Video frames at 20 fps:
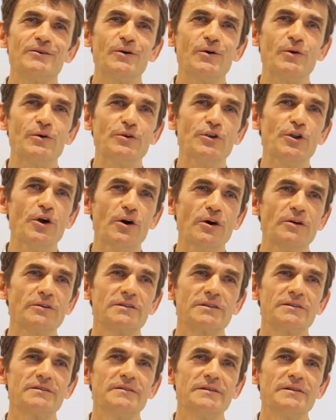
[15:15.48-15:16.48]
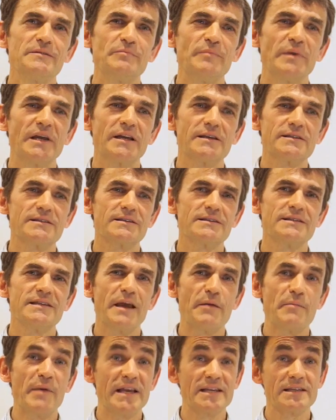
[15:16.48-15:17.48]
or not? Because the
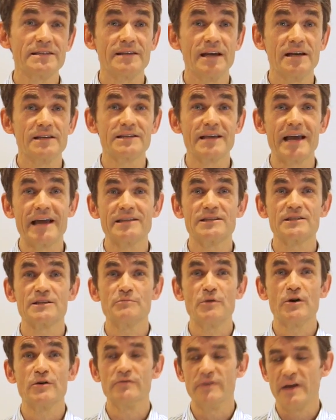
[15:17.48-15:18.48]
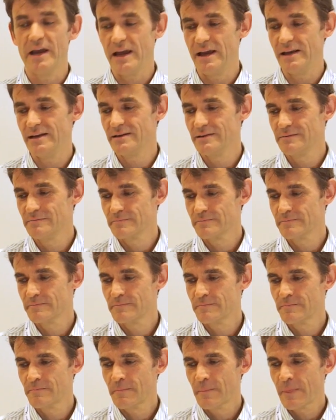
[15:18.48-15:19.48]
CMS does add some overhead.
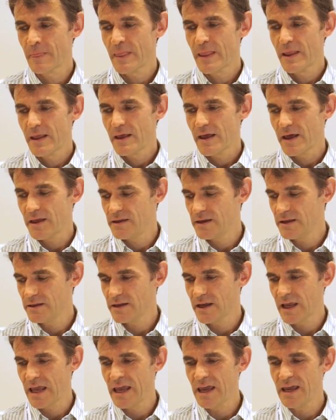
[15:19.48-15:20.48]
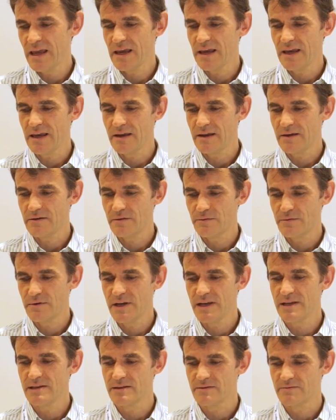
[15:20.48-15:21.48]
I think the key
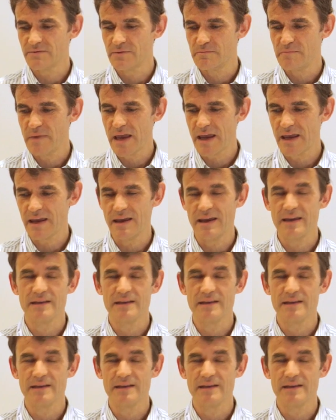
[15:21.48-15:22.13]
reason for me